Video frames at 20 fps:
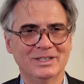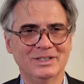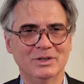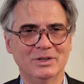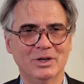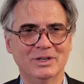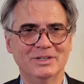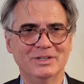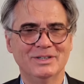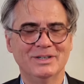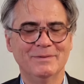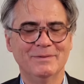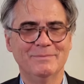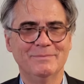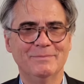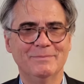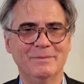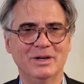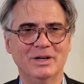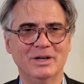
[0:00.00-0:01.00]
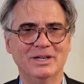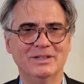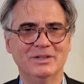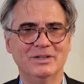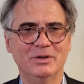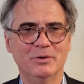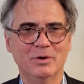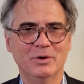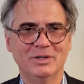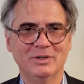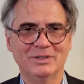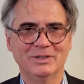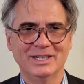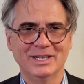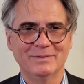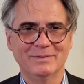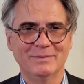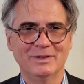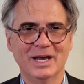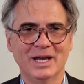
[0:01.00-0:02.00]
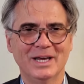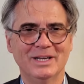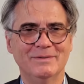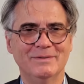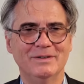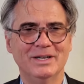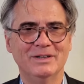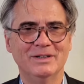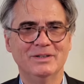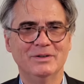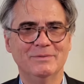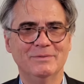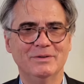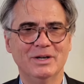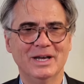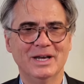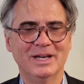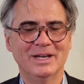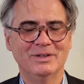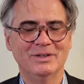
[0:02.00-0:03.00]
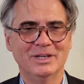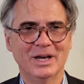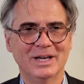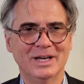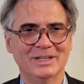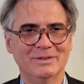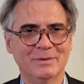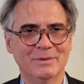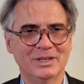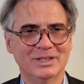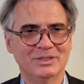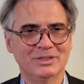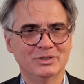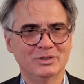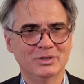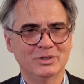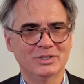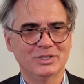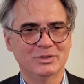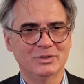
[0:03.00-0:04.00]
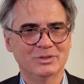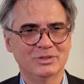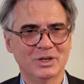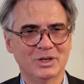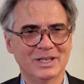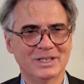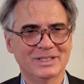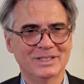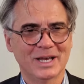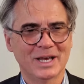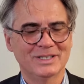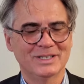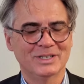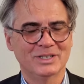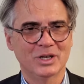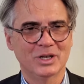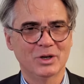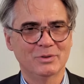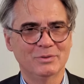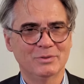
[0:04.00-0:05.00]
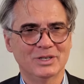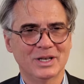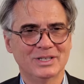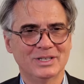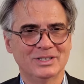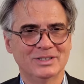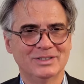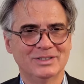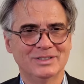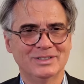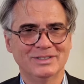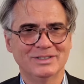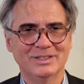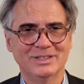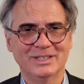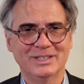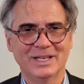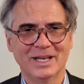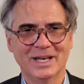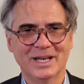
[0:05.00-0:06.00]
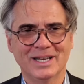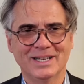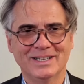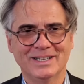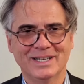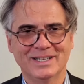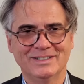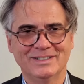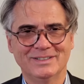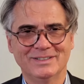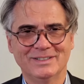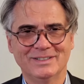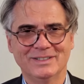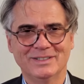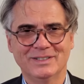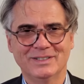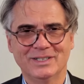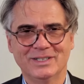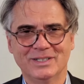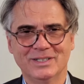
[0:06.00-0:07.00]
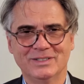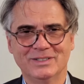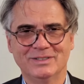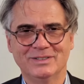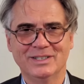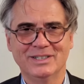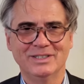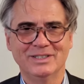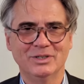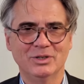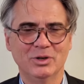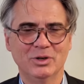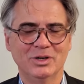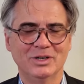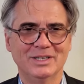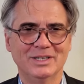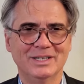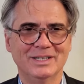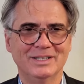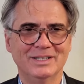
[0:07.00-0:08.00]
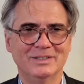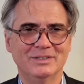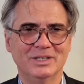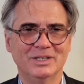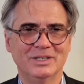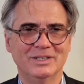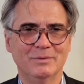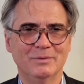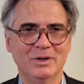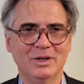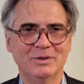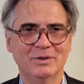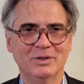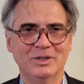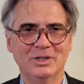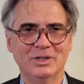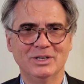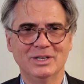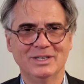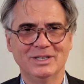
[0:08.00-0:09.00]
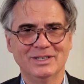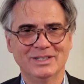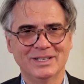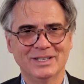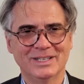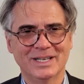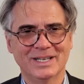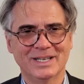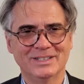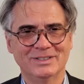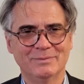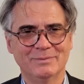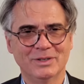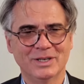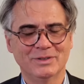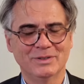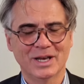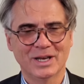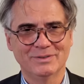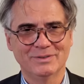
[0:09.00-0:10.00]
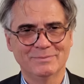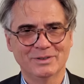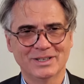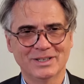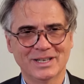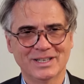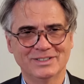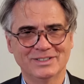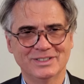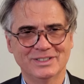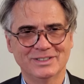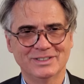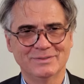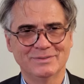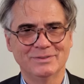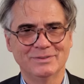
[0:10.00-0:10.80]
talks. So we'll deep dive into the financial aspects crucial for international operations. In essence, this course isn't just about learning, it's about application.